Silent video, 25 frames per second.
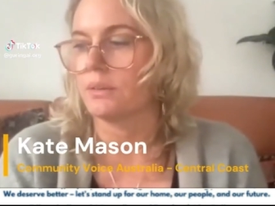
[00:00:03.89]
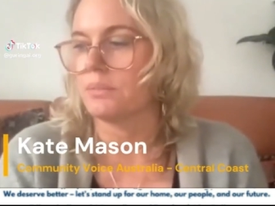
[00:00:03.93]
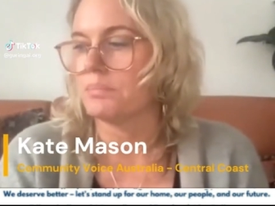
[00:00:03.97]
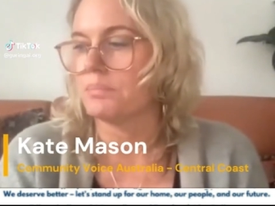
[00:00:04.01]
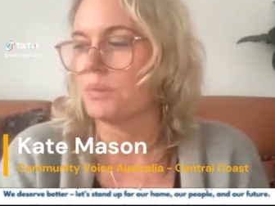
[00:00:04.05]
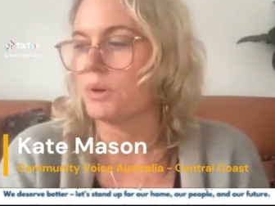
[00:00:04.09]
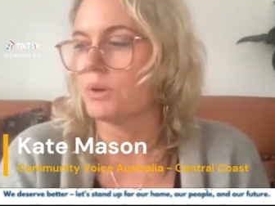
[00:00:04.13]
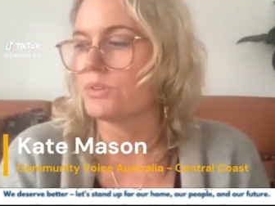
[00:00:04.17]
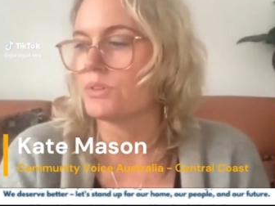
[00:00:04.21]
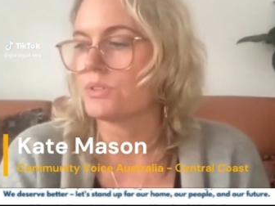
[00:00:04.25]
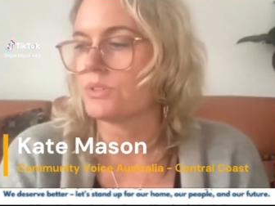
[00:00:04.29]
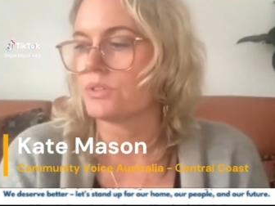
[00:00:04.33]

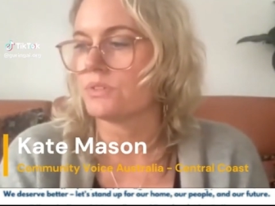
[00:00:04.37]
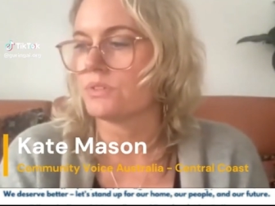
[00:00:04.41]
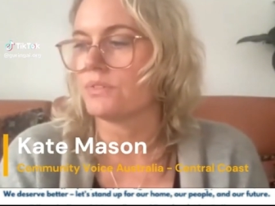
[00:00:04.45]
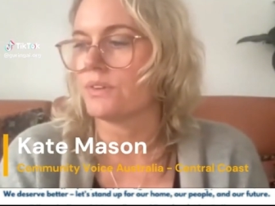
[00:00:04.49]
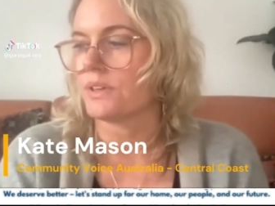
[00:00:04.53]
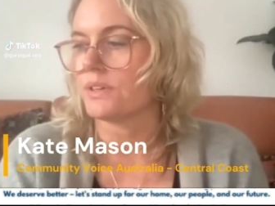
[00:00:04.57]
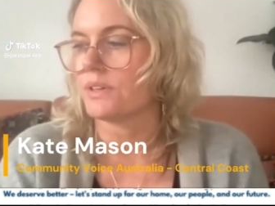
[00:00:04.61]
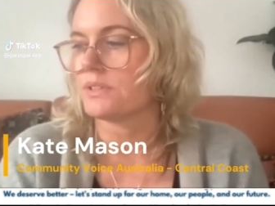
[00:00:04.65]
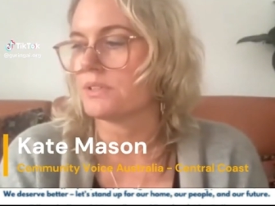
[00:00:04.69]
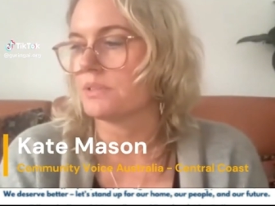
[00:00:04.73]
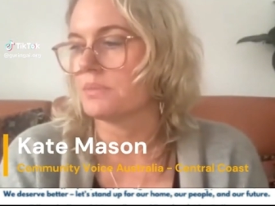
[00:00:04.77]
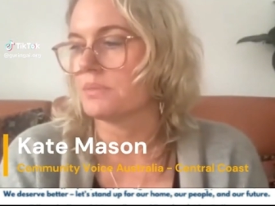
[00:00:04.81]
Most of
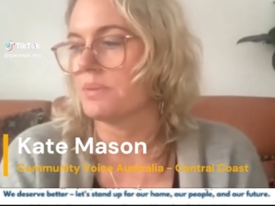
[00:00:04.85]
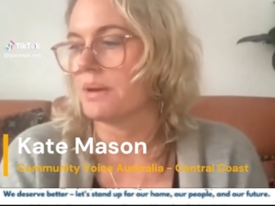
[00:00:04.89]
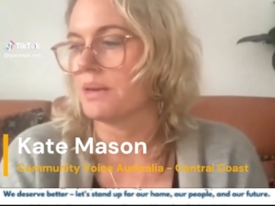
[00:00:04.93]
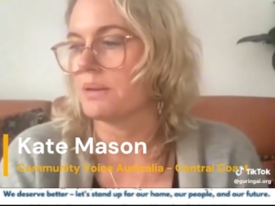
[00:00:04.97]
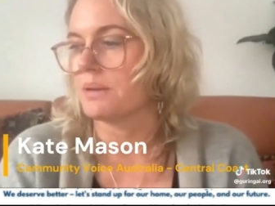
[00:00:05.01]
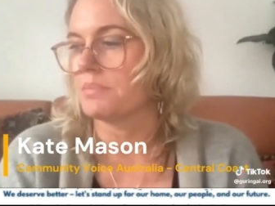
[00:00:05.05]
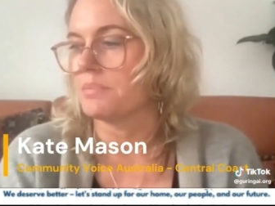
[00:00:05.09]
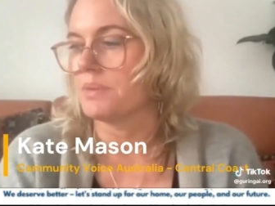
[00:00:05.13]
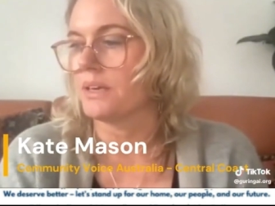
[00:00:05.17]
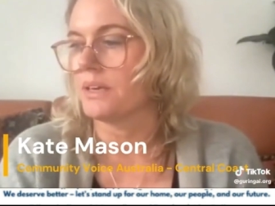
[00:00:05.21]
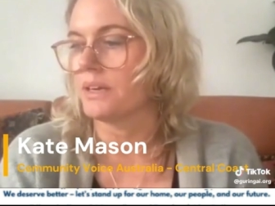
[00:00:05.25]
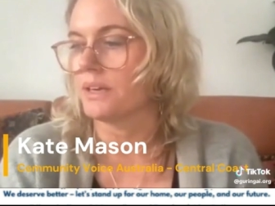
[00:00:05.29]
us,
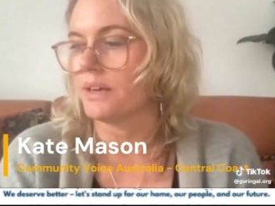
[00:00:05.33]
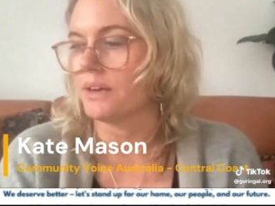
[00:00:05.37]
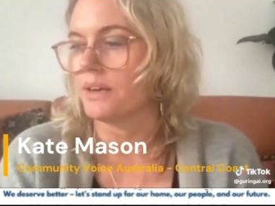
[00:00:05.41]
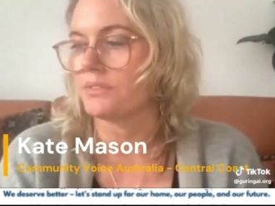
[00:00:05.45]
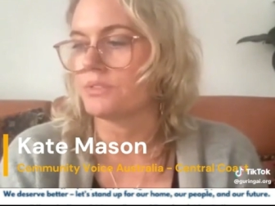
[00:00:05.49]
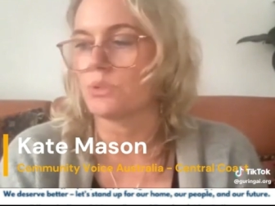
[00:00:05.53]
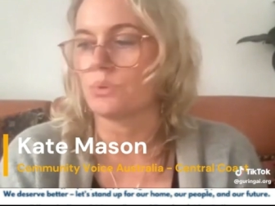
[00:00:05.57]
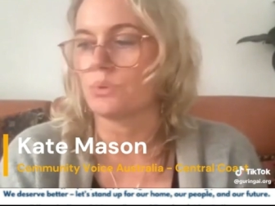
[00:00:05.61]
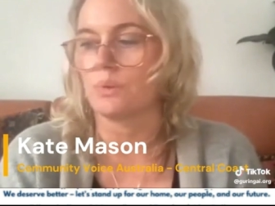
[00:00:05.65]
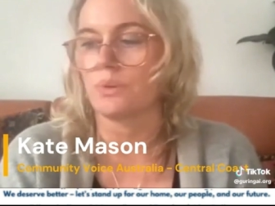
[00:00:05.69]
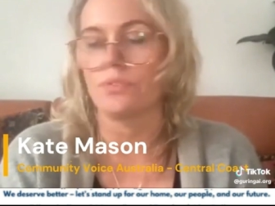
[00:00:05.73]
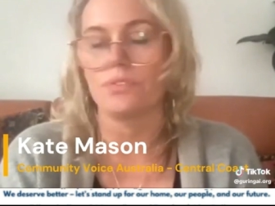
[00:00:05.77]
about a minute
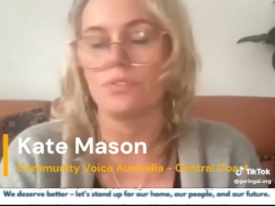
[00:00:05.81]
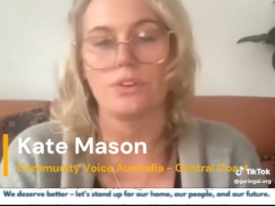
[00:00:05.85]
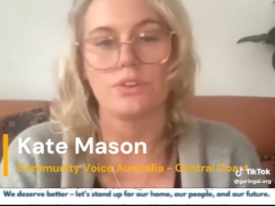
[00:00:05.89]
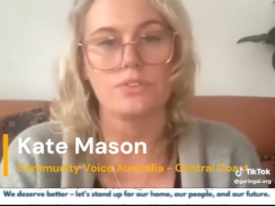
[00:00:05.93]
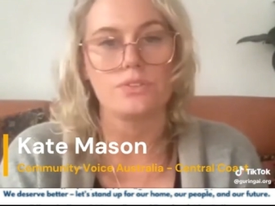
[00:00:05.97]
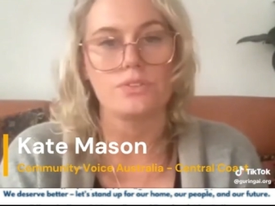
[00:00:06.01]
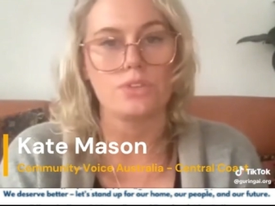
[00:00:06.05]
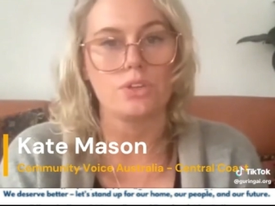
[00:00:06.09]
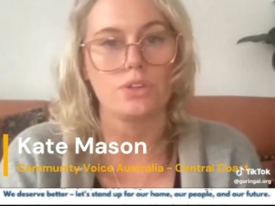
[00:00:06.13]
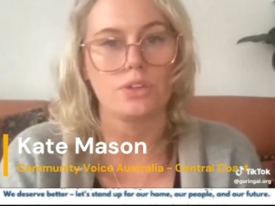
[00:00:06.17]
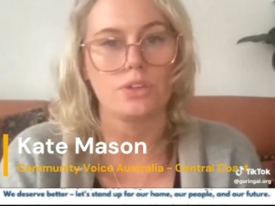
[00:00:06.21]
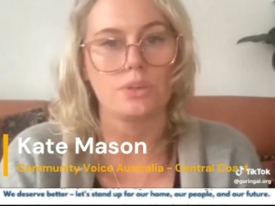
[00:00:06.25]
after we
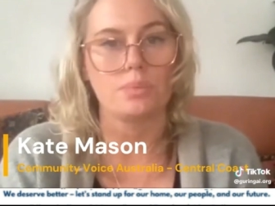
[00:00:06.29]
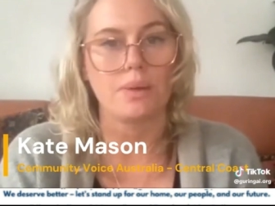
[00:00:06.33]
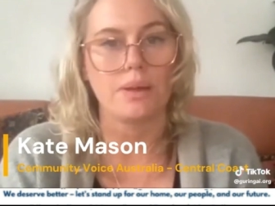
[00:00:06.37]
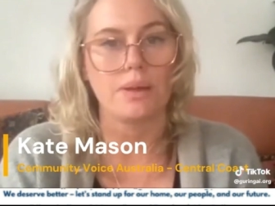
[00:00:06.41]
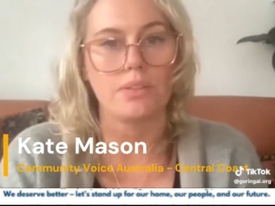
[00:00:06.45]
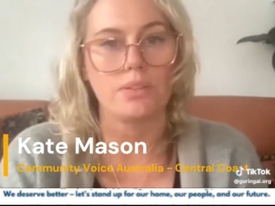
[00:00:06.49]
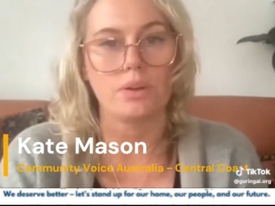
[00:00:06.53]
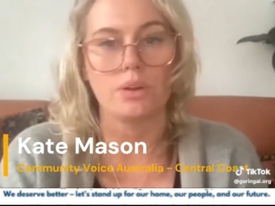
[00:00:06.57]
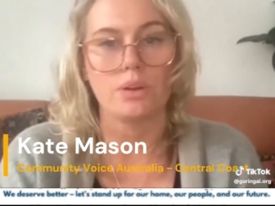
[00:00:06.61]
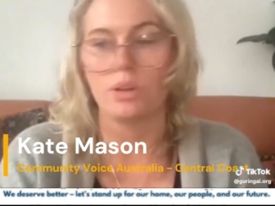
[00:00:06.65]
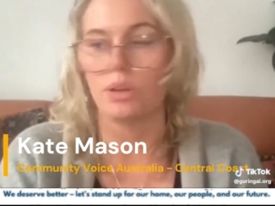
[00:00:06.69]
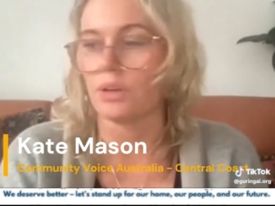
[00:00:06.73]
first heard
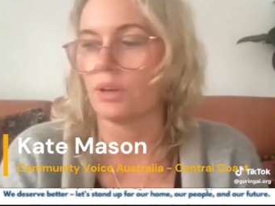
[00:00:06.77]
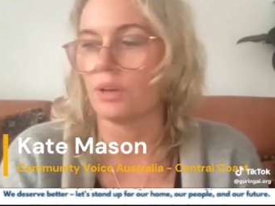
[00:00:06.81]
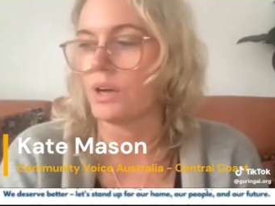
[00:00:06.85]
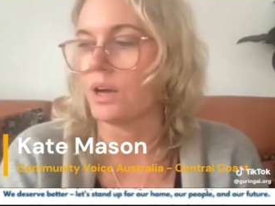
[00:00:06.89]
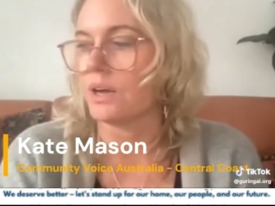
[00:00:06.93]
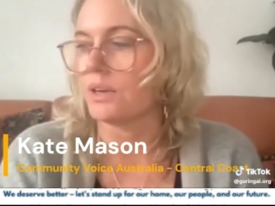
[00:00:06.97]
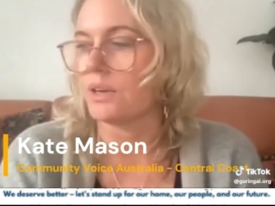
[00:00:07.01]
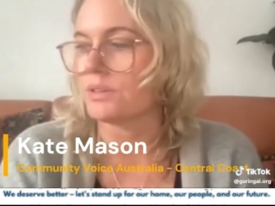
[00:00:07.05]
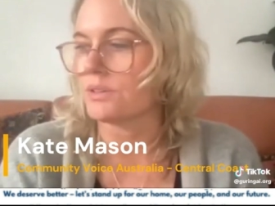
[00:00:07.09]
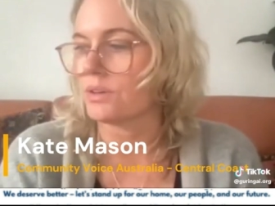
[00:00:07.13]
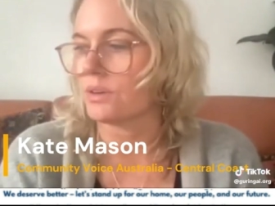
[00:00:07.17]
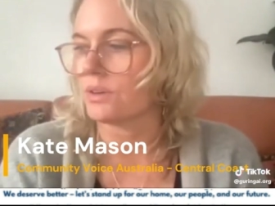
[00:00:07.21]
about the
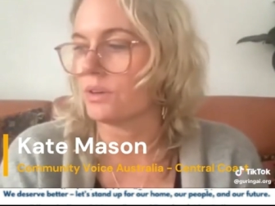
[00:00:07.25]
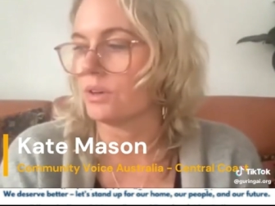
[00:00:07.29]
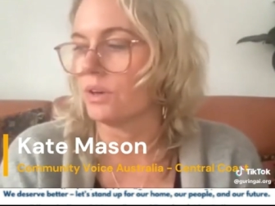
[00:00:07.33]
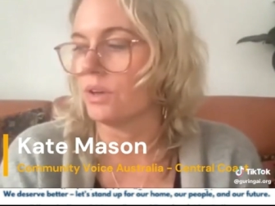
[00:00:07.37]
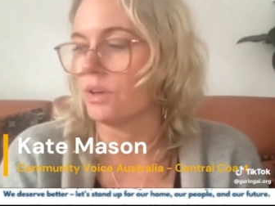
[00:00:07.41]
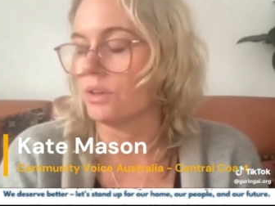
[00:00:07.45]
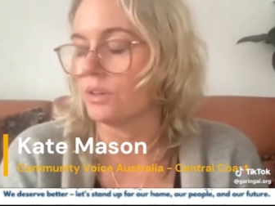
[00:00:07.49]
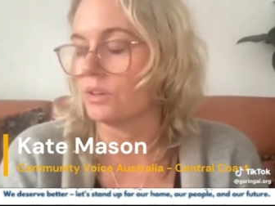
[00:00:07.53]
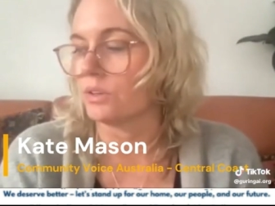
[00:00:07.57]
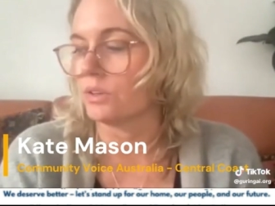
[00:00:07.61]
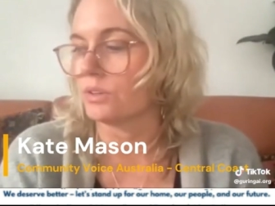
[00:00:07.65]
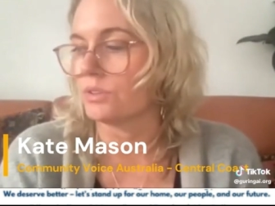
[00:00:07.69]

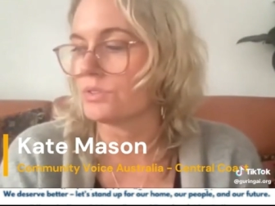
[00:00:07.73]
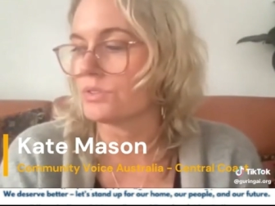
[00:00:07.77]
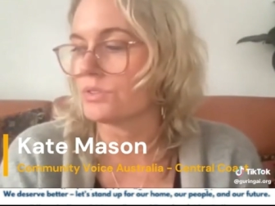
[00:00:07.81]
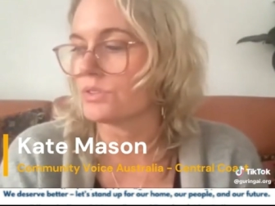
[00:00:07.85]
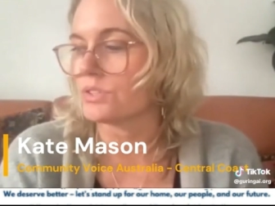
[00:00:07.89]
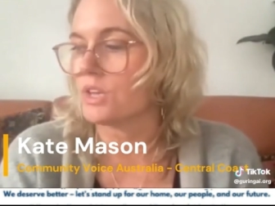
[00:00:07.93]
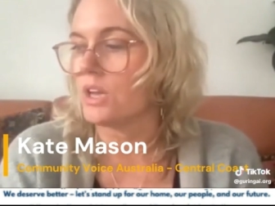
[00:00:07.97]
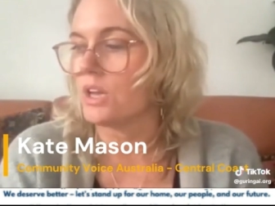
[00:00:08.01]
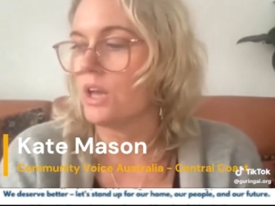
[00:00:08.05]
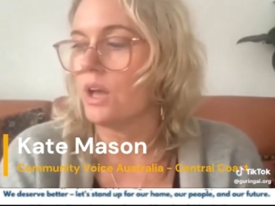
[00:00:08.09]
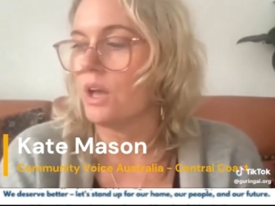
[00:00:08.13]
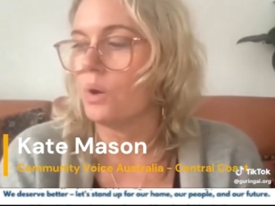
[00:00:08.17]
Holocaust,